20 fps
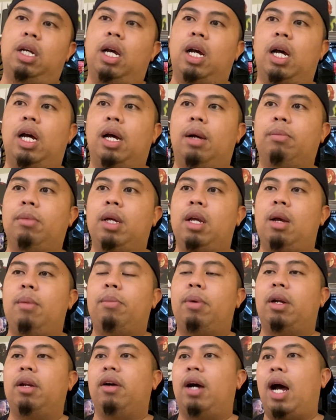
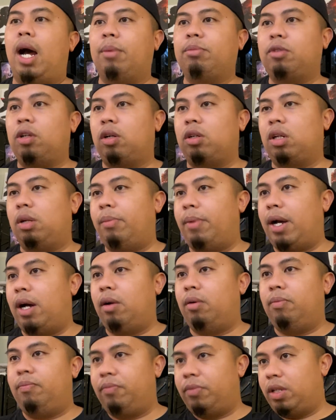But I'm talking
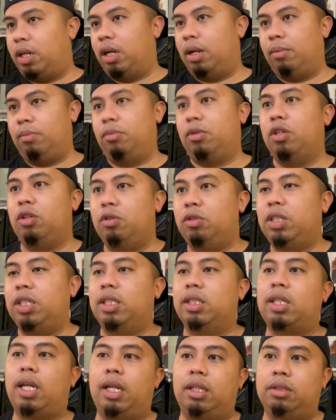about the new Teen
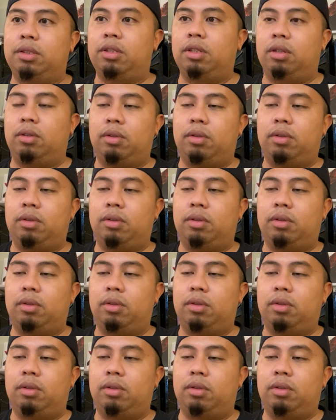Titans here.